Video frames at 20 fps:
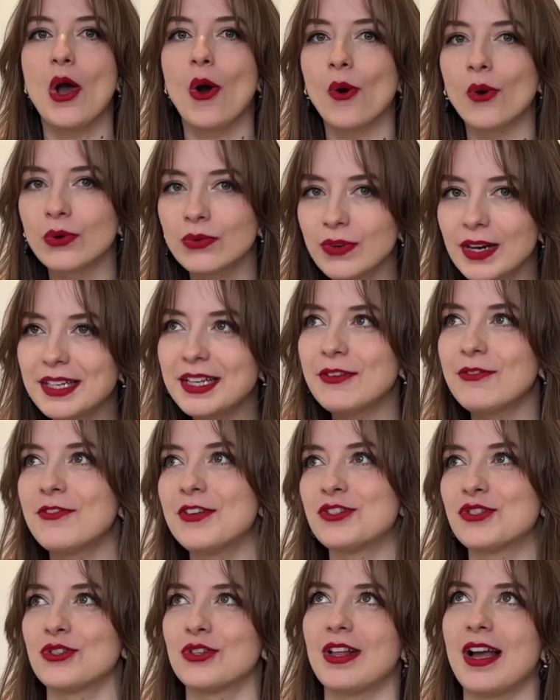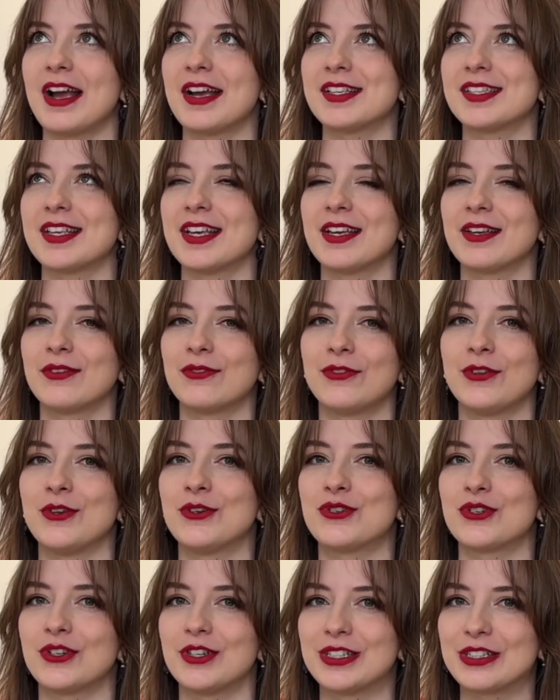already visualizing
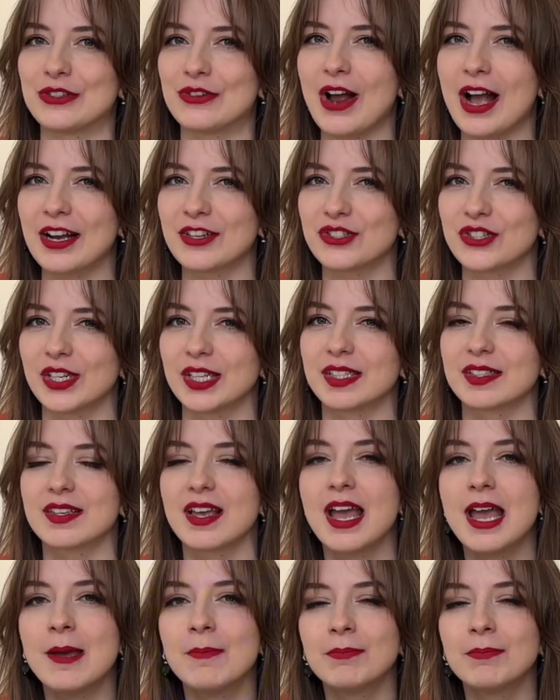future interactions,